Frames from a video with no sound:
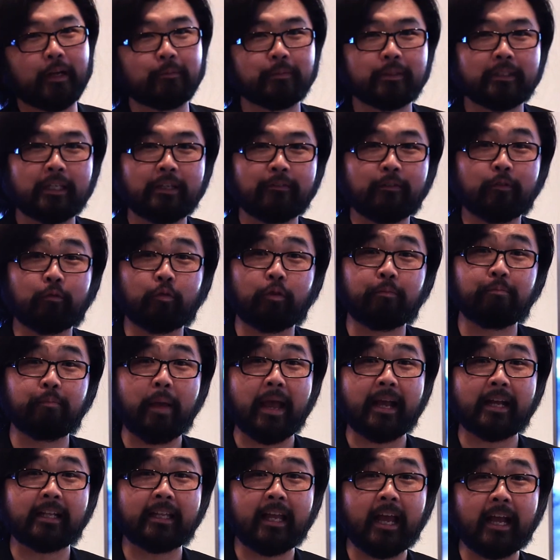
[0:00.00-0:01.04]
I'm Stephen with
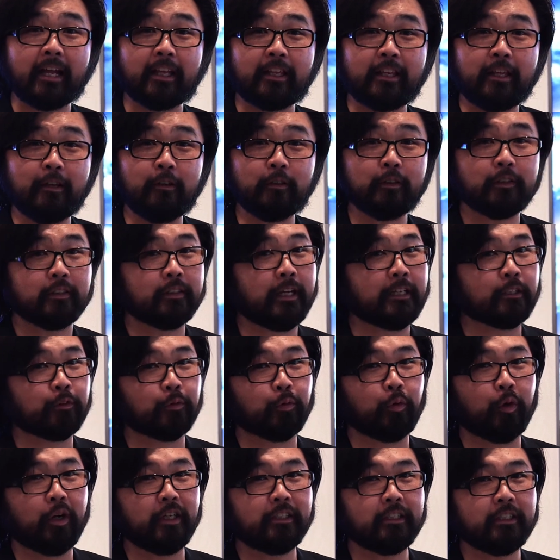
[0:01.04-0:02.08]
Megatech News. Thanks
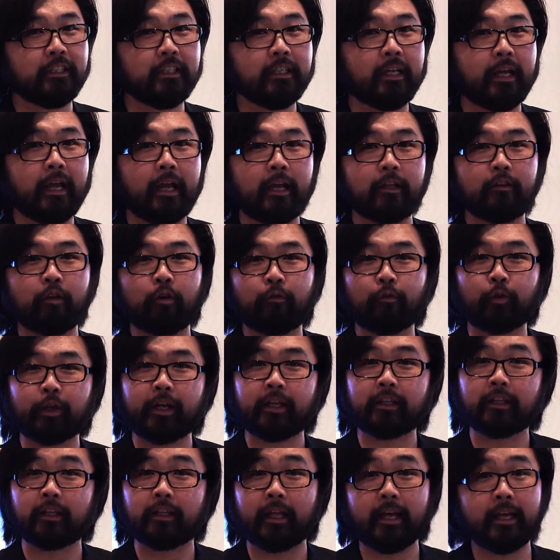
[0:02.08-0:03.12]
for watching, and don't
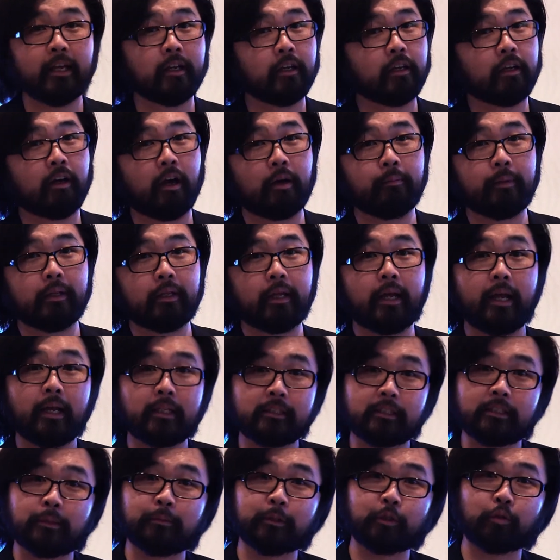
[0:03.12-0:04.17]
forget to like, comment, and
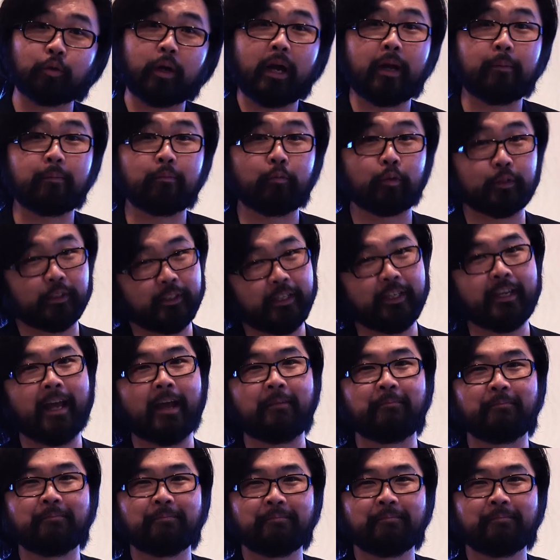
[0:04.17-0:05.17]
subscribe. We'll see you again.